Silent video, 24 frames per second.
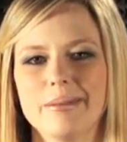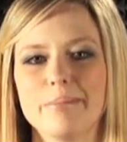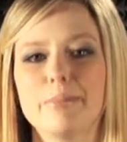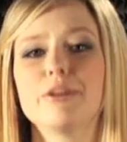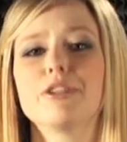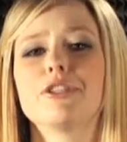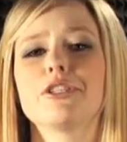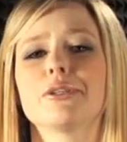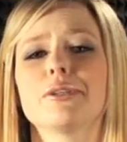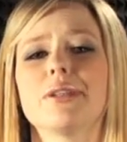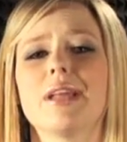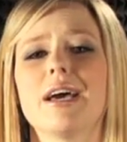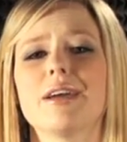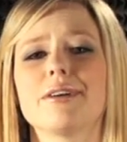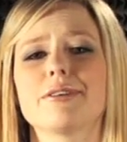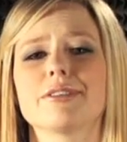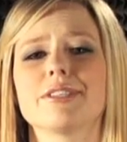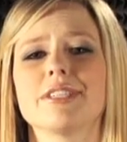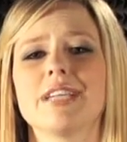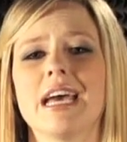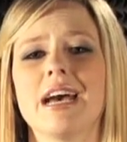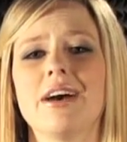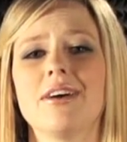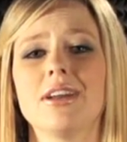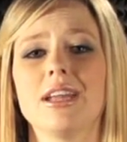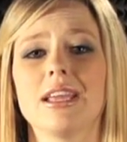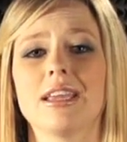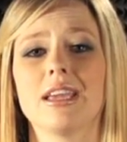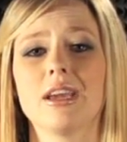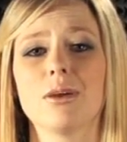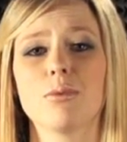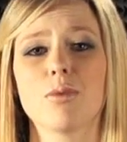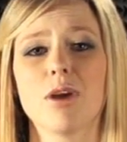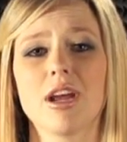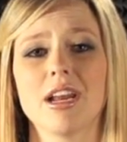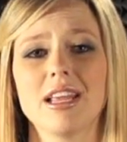Put your lighters down and
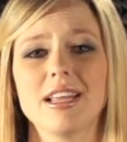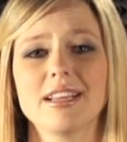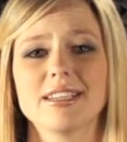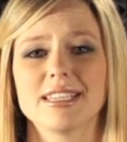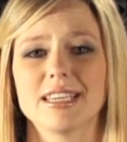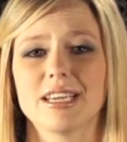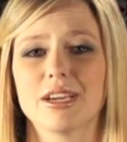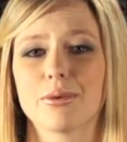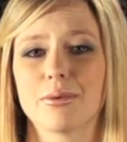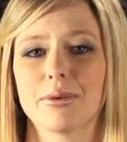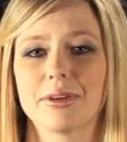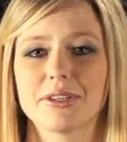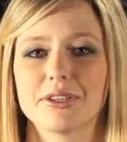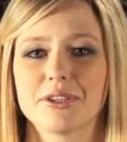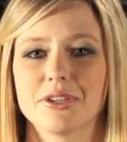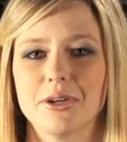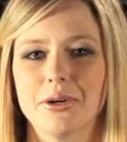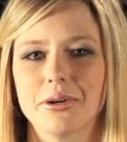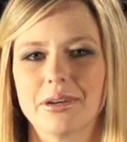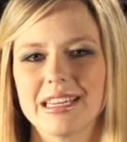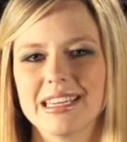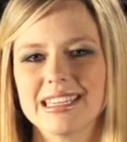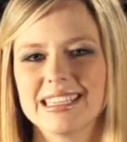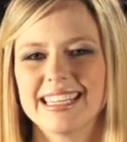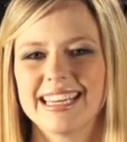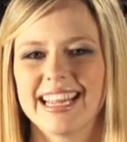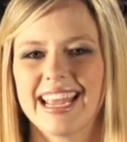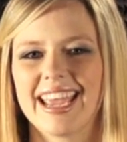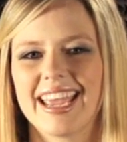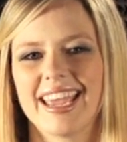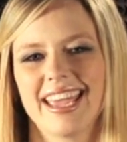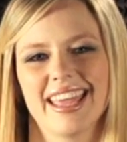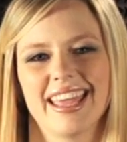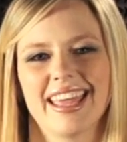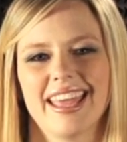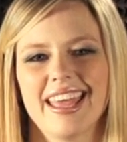get ready to hear what's choking
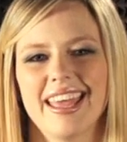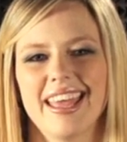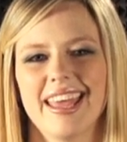today.